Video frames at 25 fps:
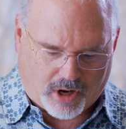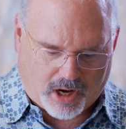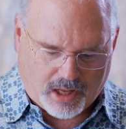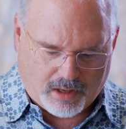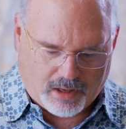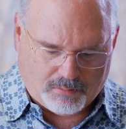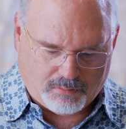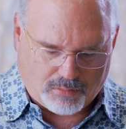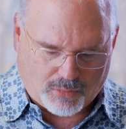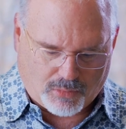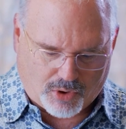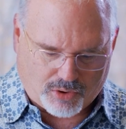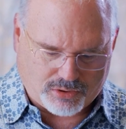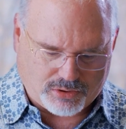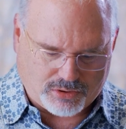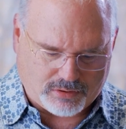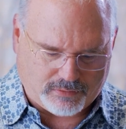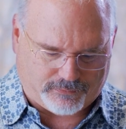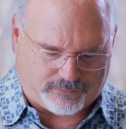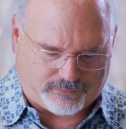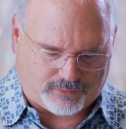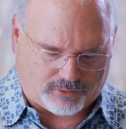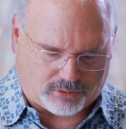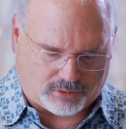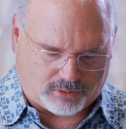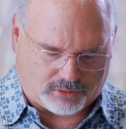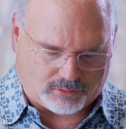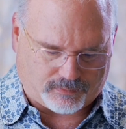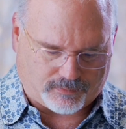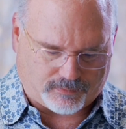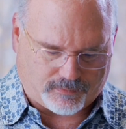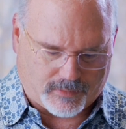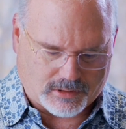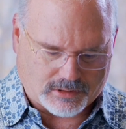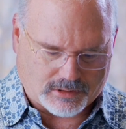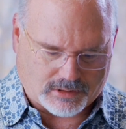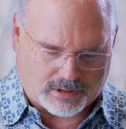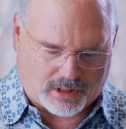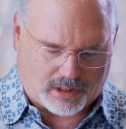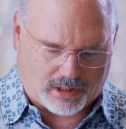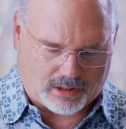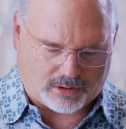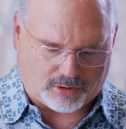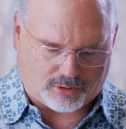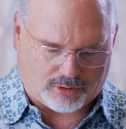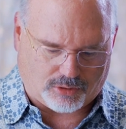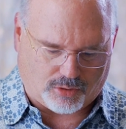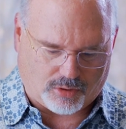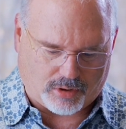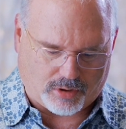I am merciful, saith
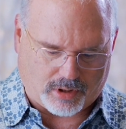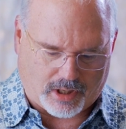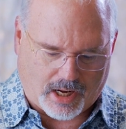the Lord,